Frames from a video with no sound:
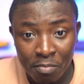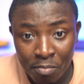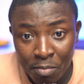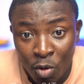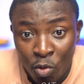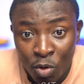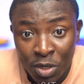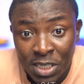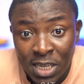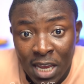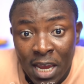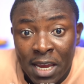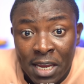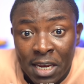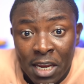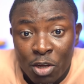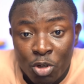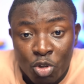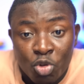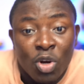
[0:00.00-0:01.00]
me who say
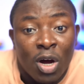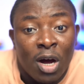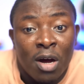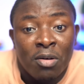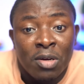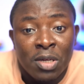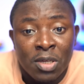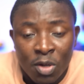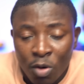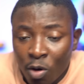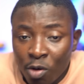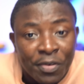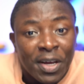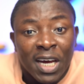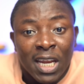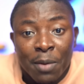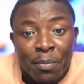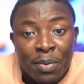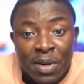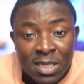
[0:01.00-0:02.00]
the usual of
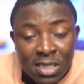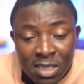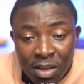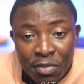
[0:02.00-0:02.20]
Ghana police